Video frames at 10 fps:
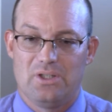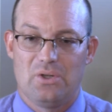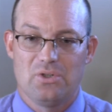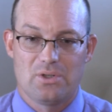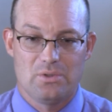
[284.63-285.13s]
You
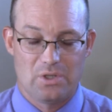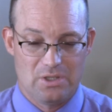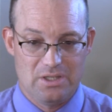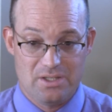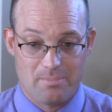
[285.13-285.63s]
know, you're, you're
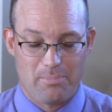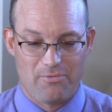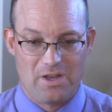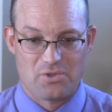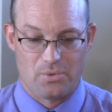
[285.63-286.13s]
going to need some
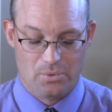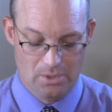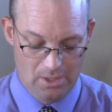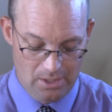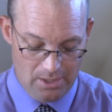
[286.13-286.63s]
professional
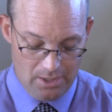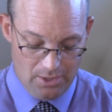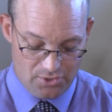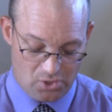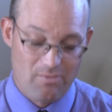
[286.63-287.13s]

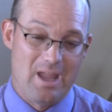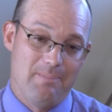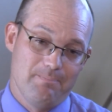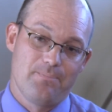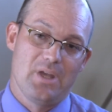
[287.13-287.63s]

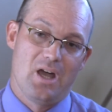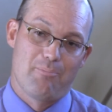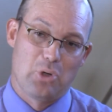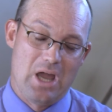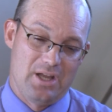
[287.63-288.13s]
survey uh,
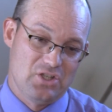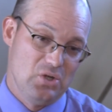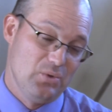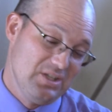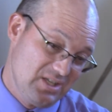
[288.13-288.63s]
products.
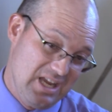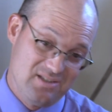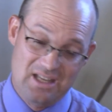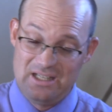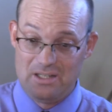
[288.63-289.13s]
You know, in this case,
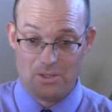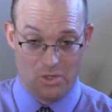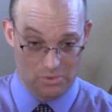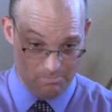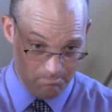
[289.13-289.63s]
they needed a
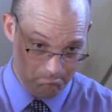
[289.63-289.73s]
good